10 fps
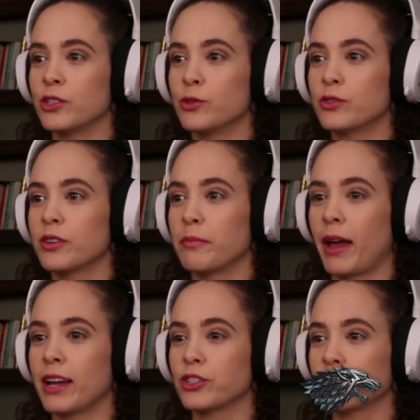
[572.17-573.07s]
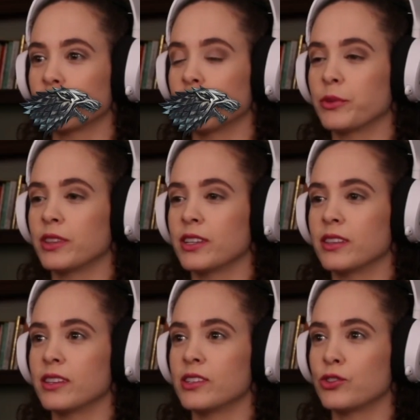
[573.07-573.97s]
do some magic with
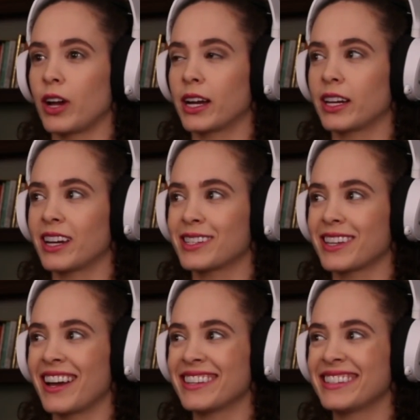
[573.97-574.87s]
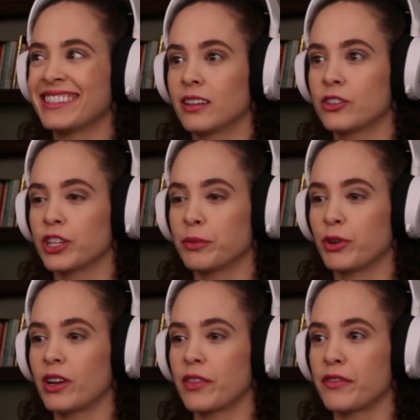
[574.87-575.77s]
these dragon eggs, guys? Is she gonna
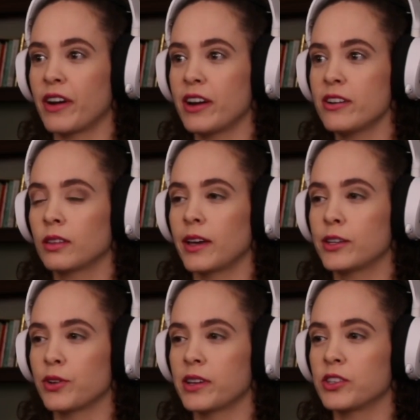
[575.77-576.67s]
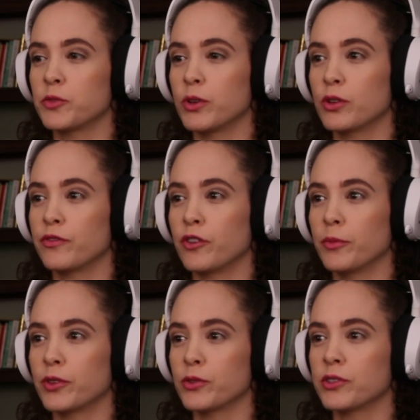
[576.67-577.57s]
put it on the fire? That dress is beautiful,
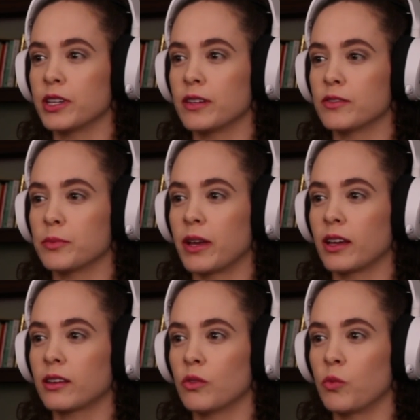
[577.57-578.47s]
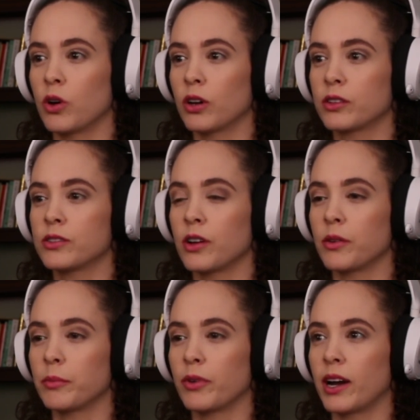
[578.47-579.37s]
but those sleeves make work
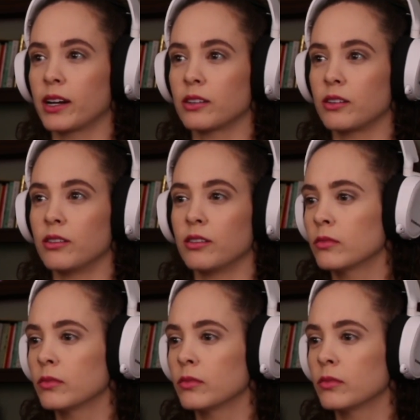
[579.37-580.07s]
so impractical.